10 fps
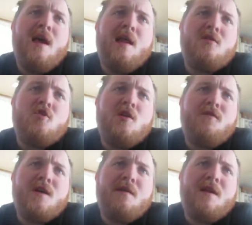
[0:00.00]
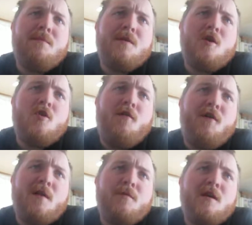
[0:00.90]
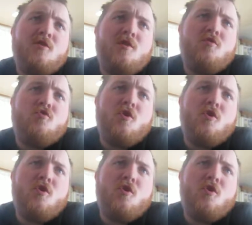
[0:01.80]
In exchange for giving up the no-fault protection,